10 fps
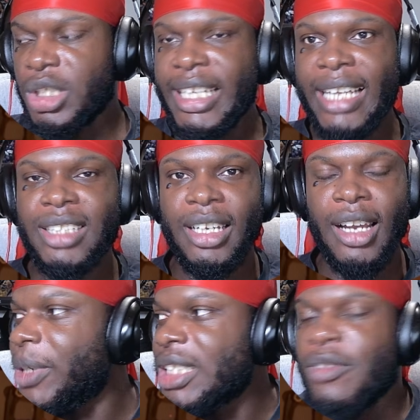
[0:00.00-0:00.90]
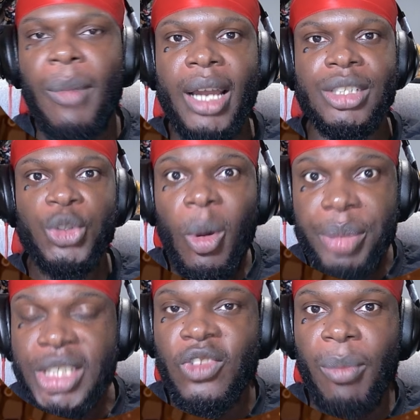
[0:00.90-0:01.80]
to get peace of mind. You
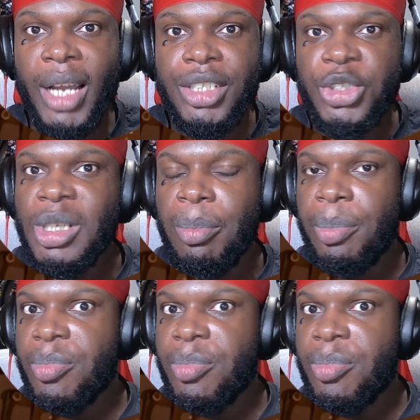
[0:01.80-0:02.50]
want peace of mind? You can